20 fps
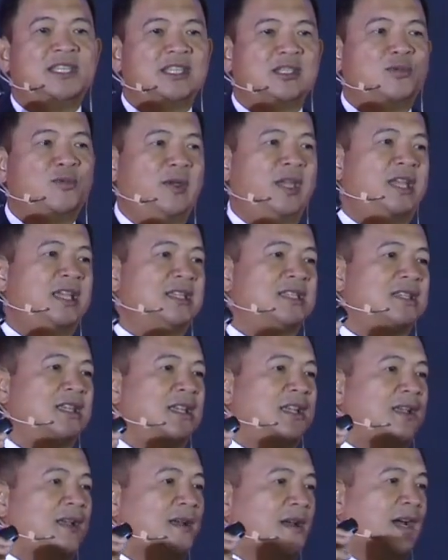His ways,
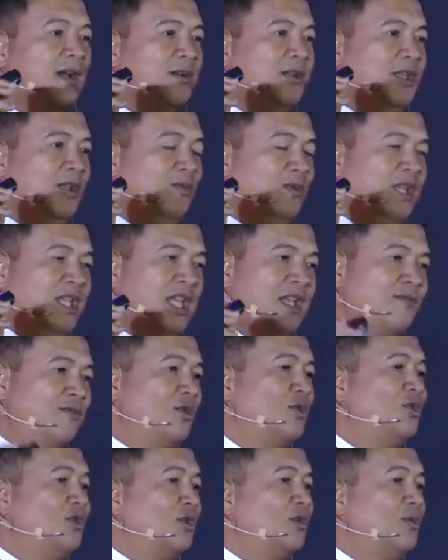He
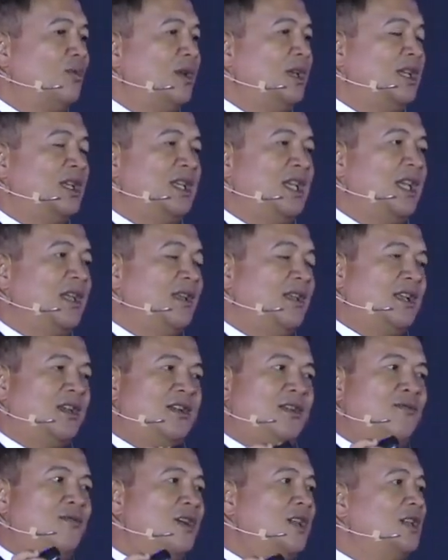
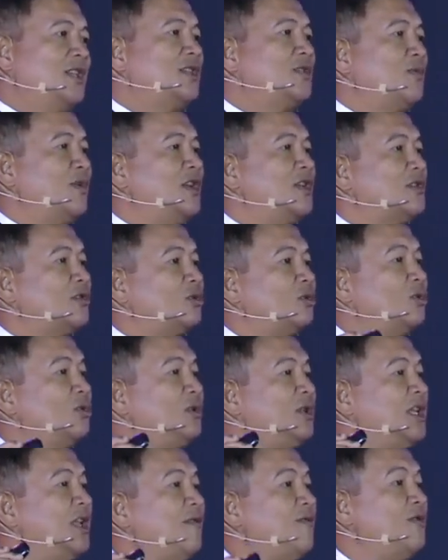revealed His ways to
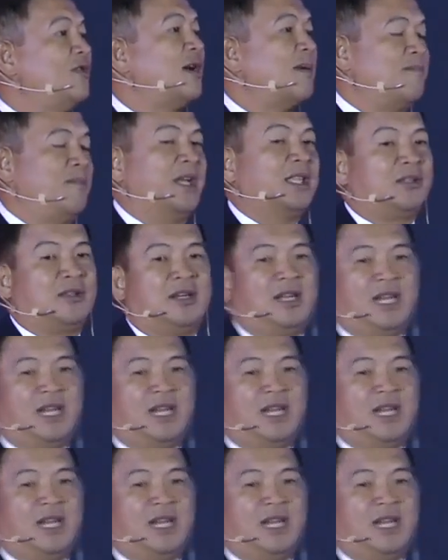give you a better